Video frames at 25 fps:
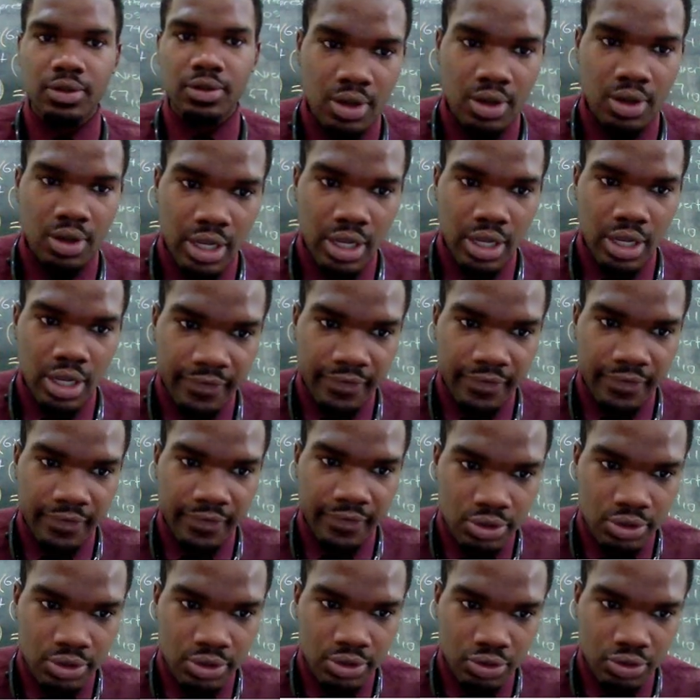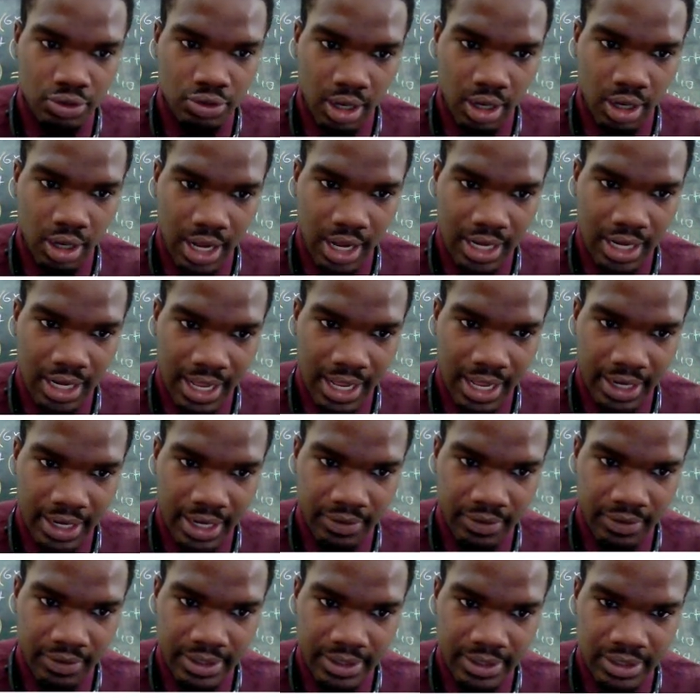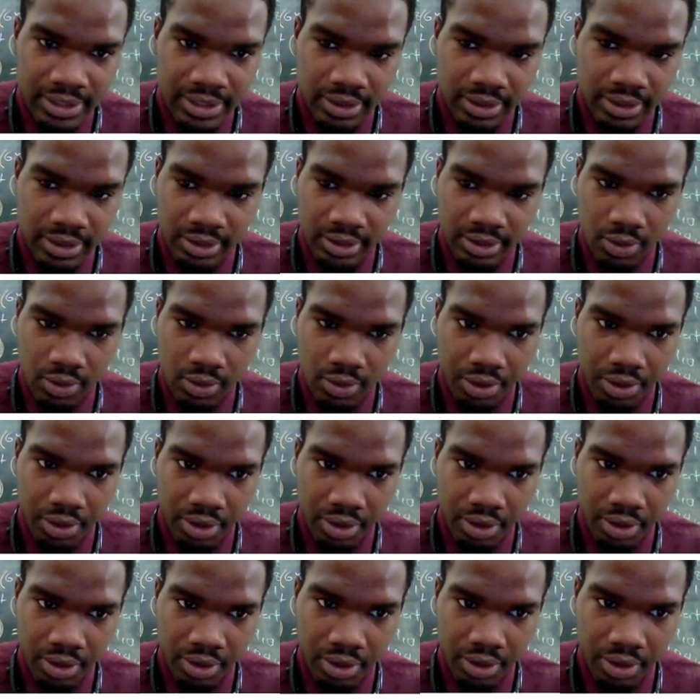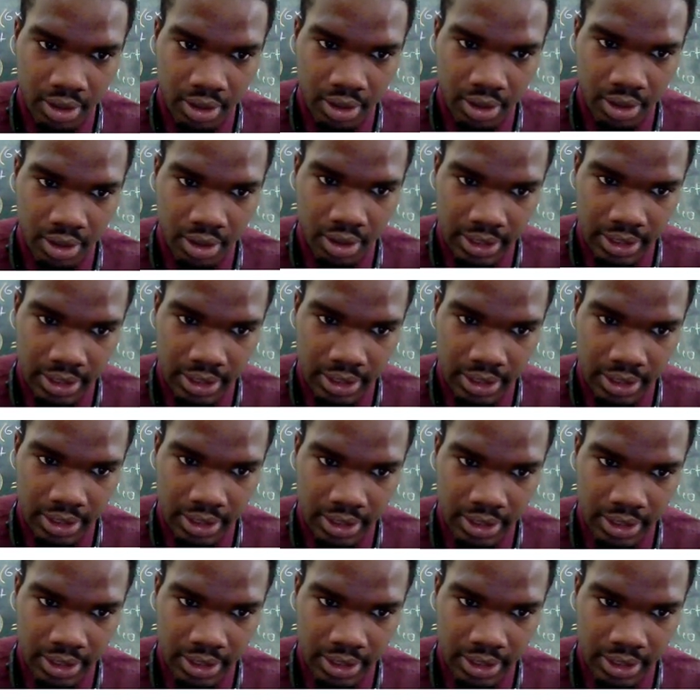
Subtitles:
If you draw a line right here, Corey, you can touch the